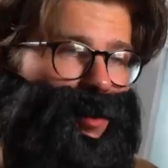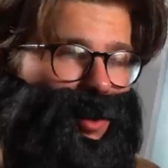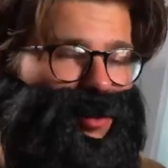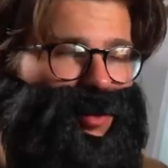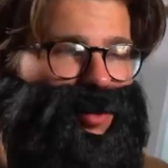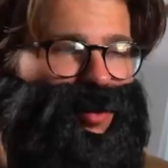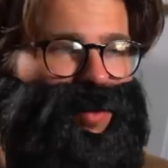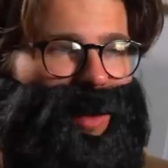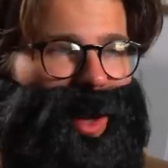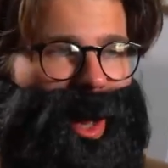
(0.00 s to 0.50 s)
we
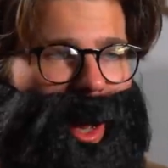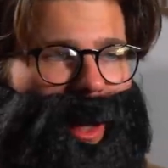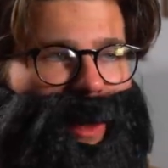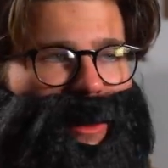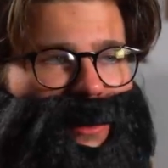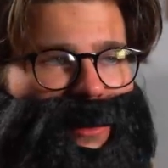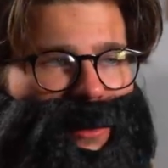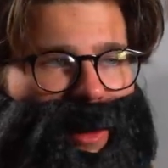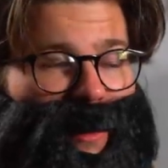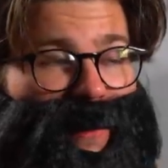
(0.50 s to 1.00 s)
used
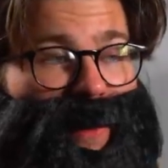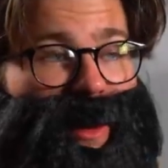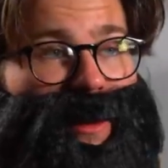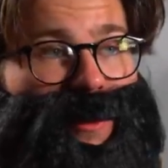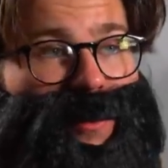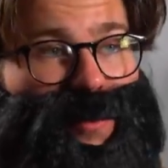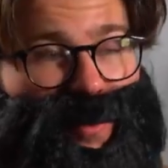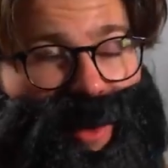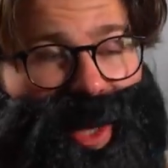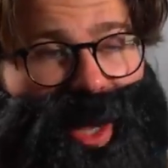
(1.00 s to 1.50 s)
React, and
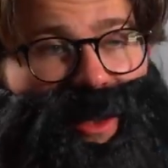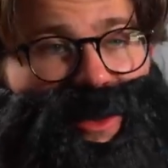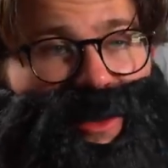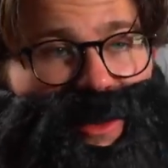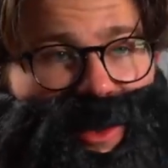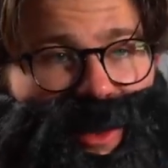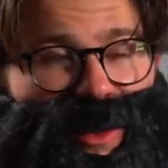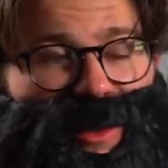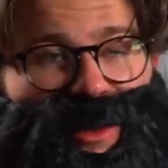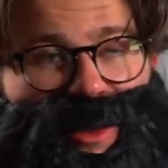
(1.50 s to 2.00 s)
then React
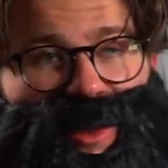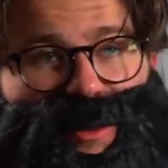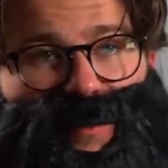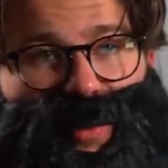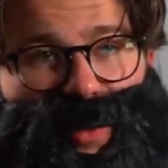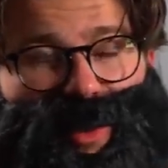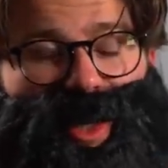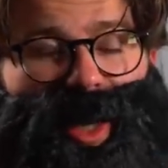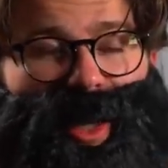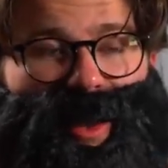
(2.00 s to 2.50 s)

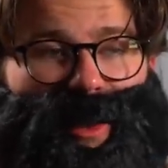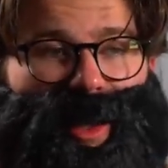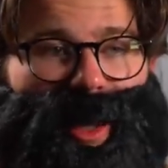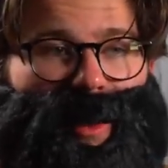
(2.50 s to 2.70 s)
16.8